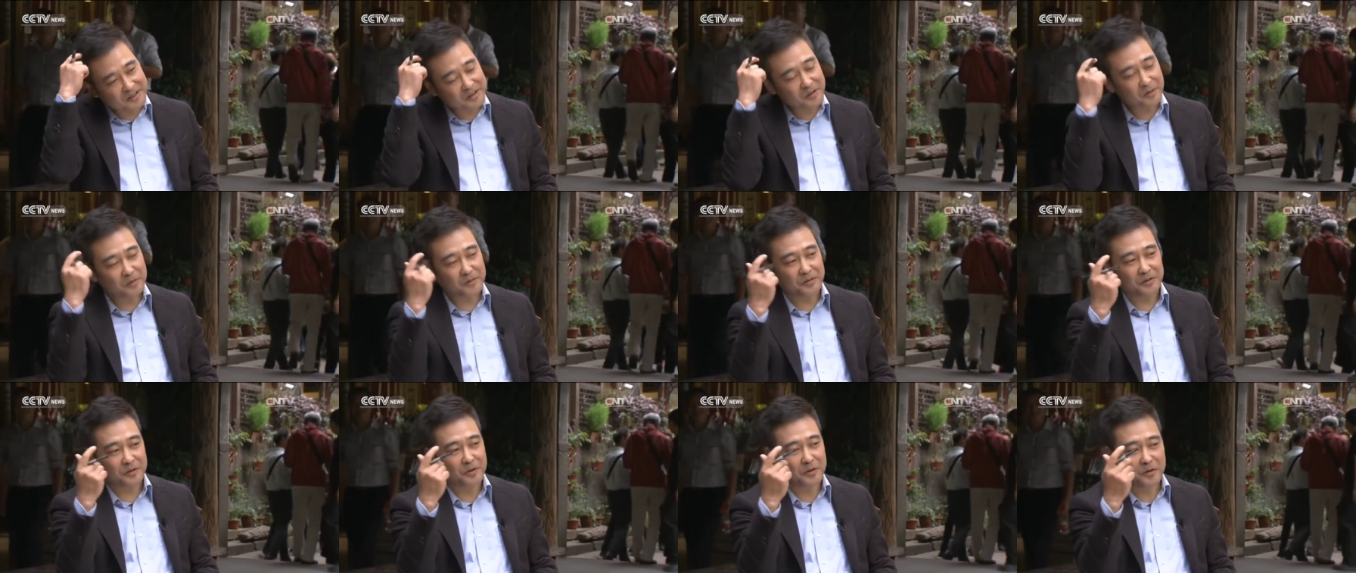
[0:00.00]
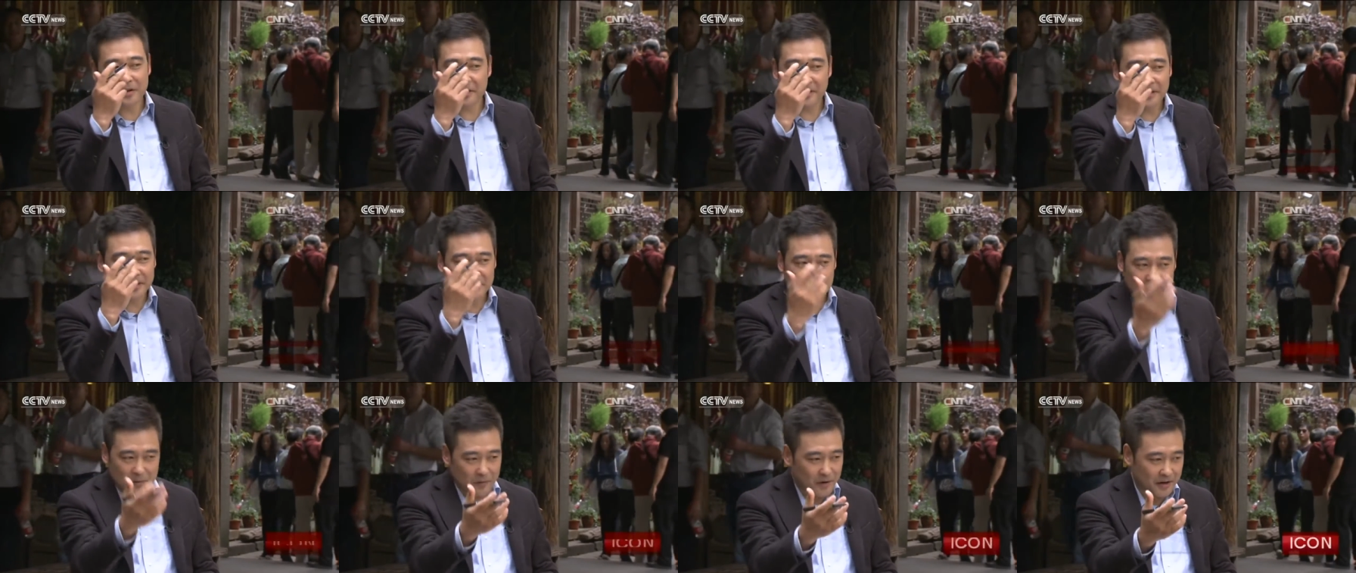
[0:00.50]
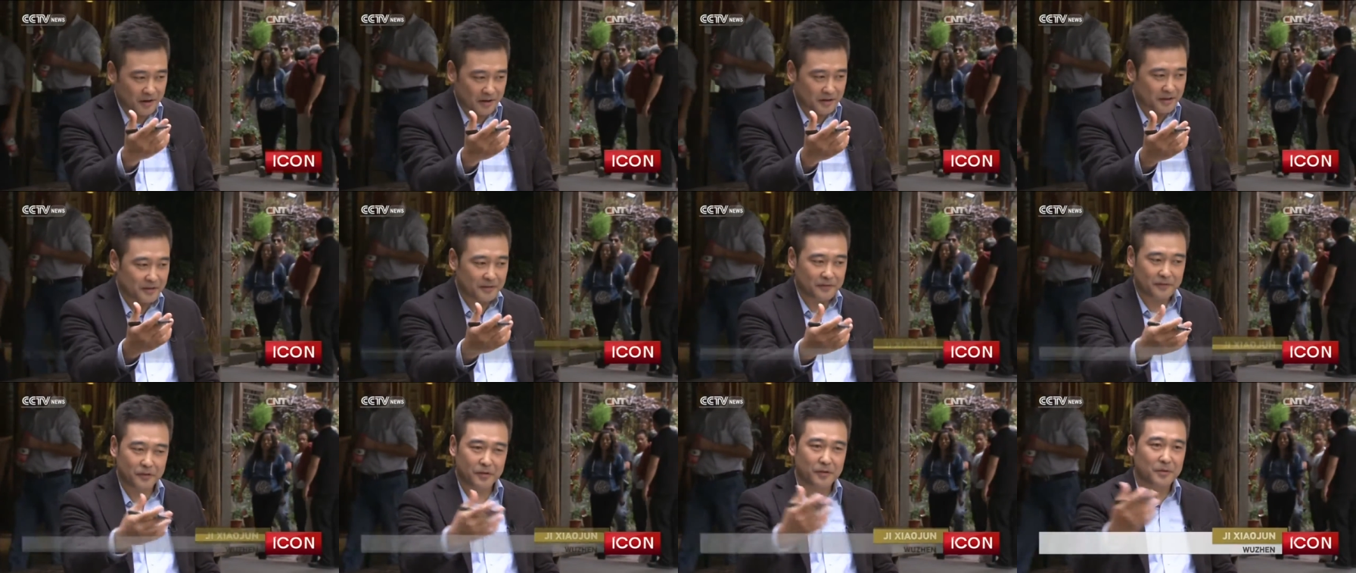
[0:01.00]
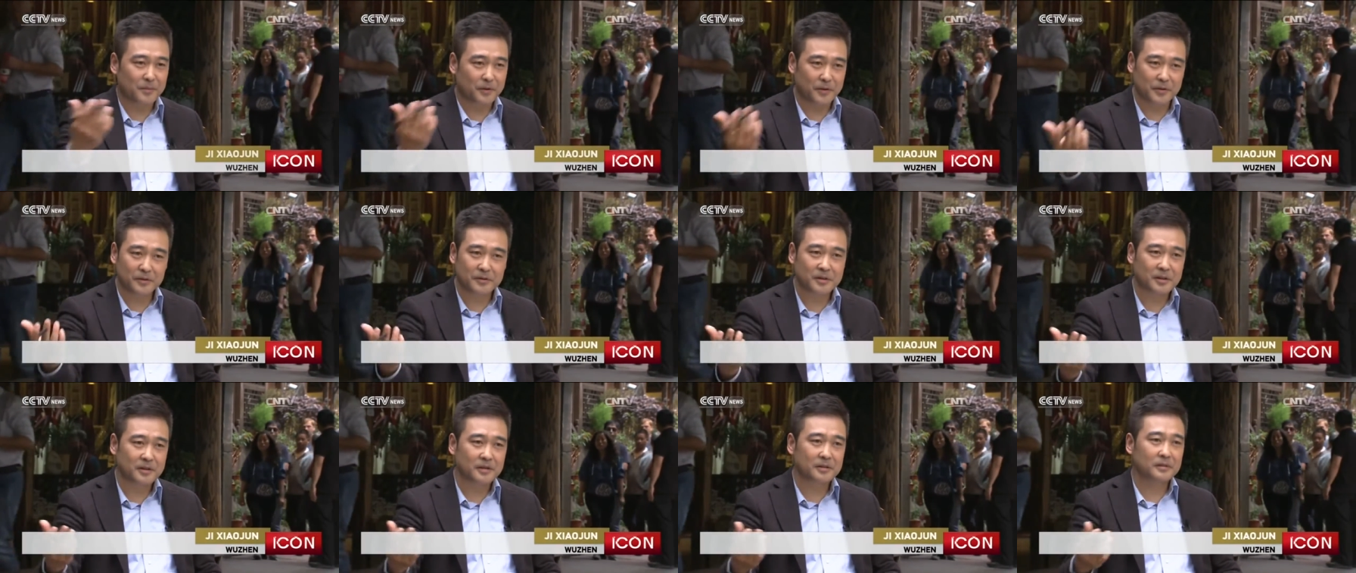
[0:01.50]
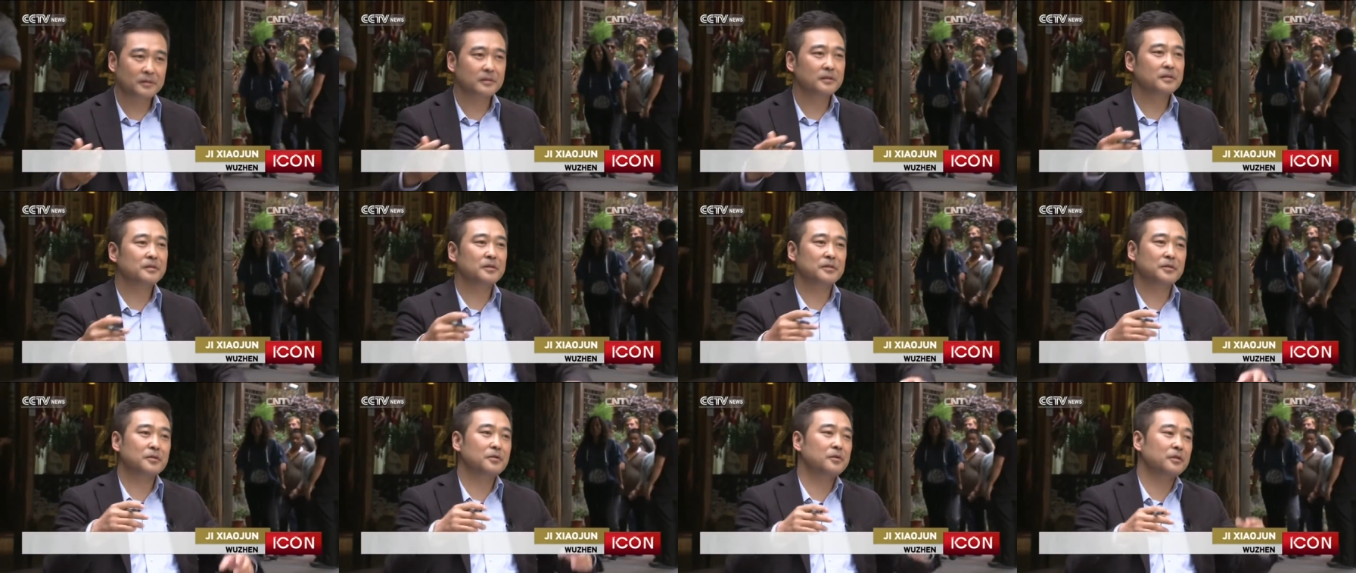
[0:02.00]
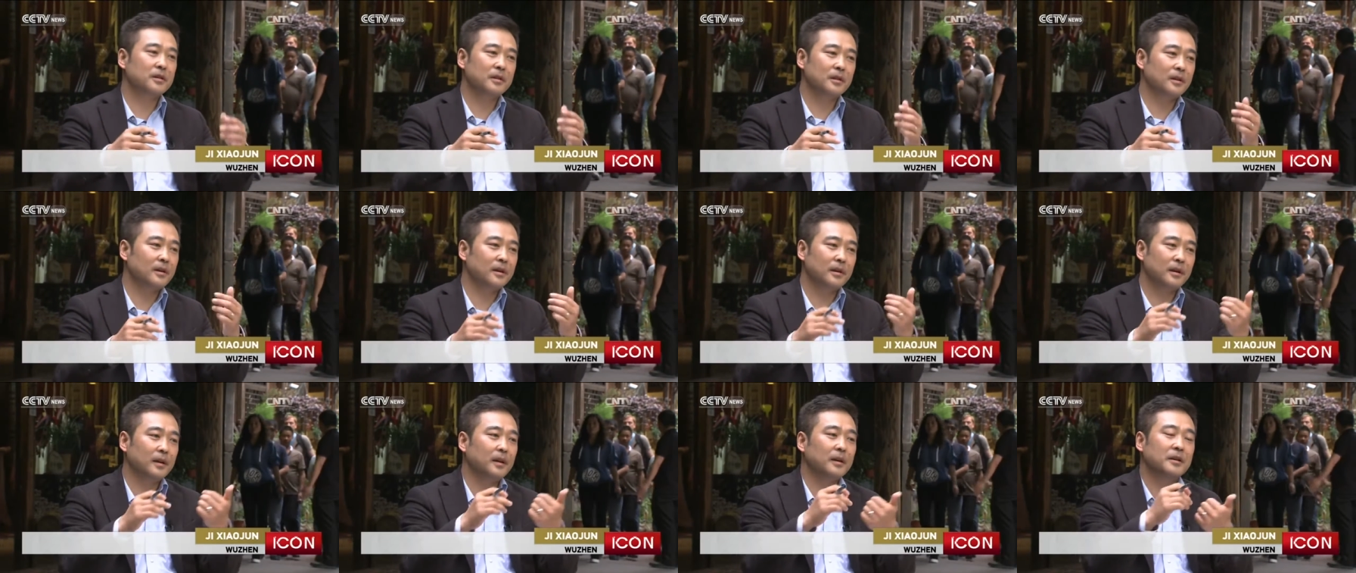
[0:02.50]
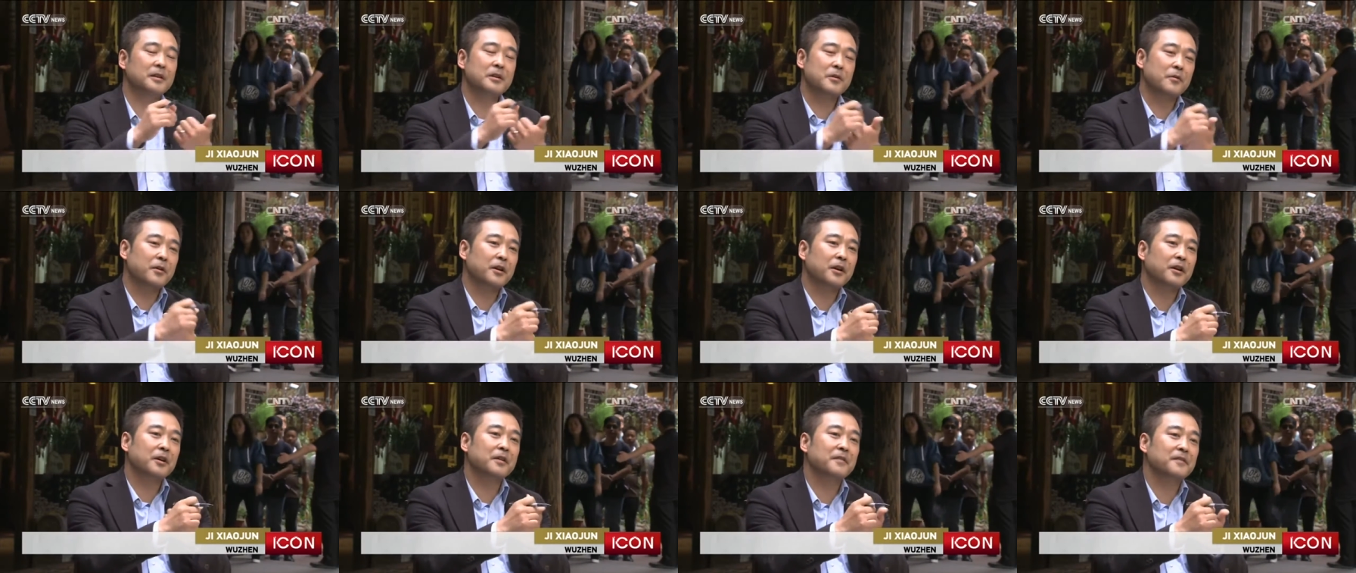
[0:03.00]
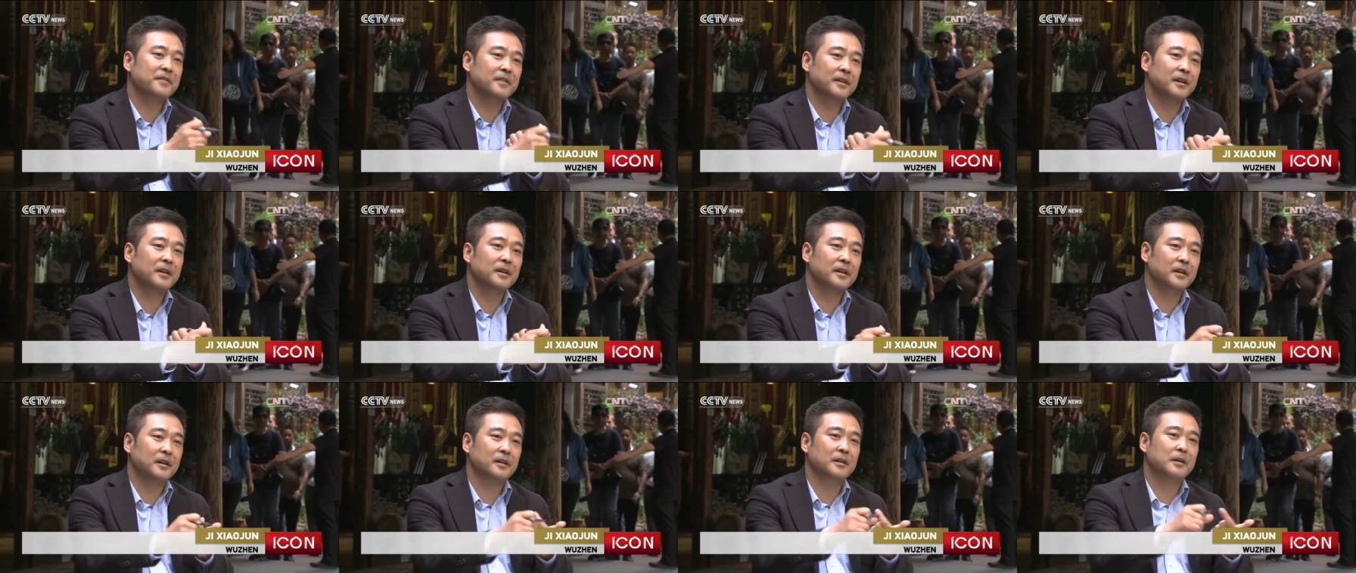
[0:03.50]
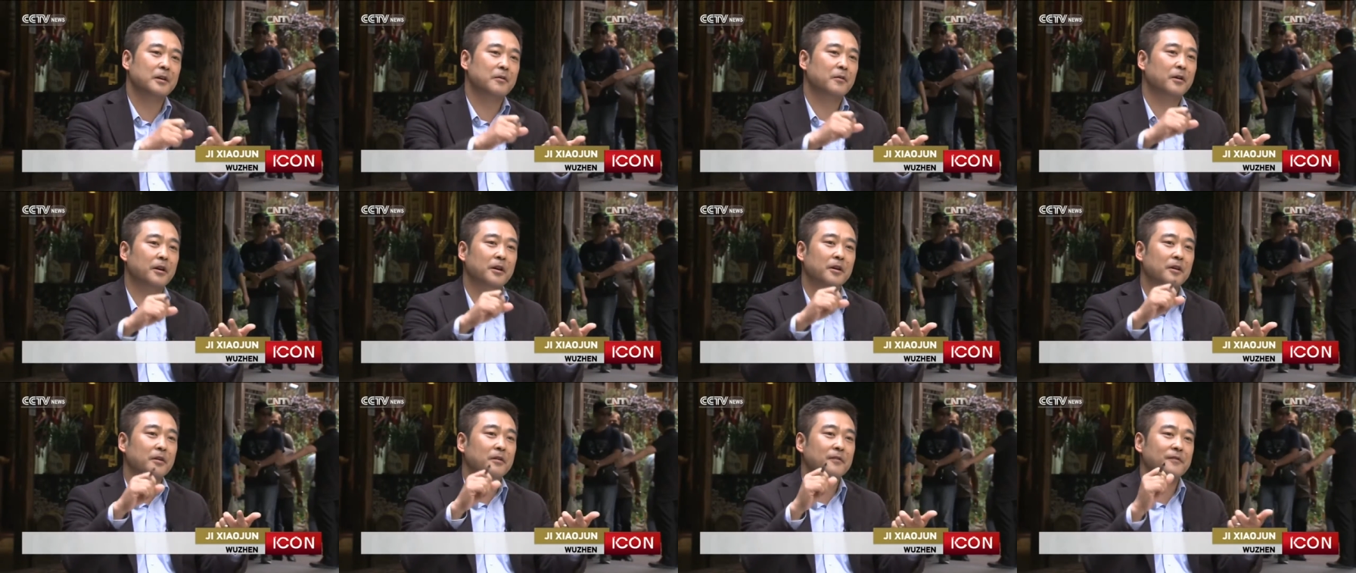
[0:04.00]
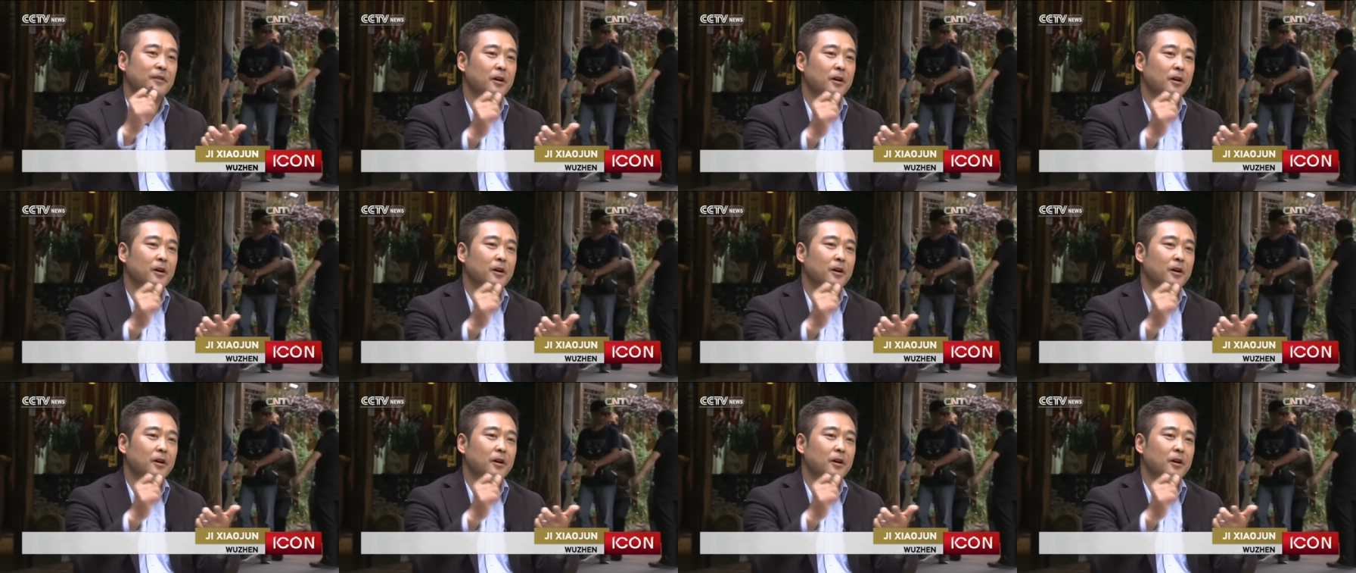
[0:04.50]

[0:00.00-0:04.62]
So you're a director for the musicals, you're yeah. a director of theater, director of